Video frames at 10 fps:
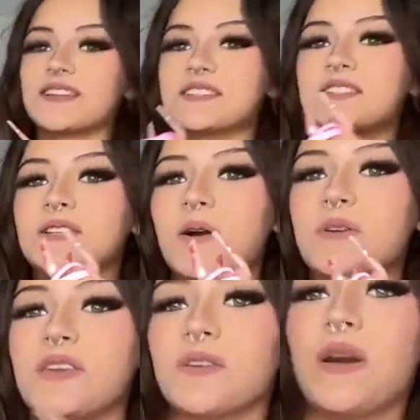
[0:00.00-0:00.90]

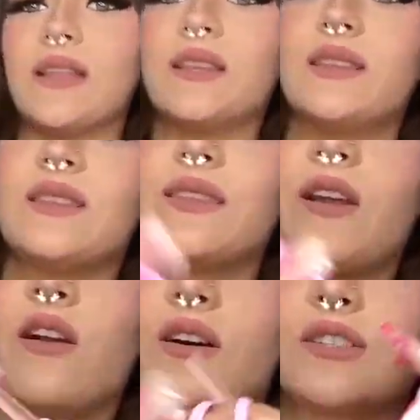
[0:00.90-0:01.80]
So cute. And then
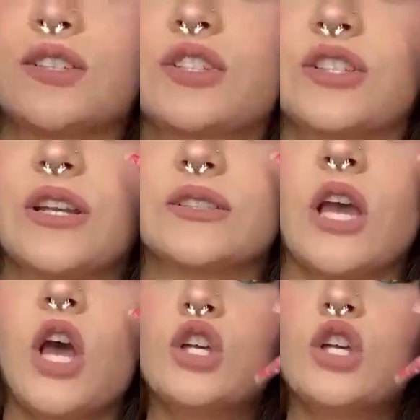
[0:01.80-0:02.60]
there are also strings.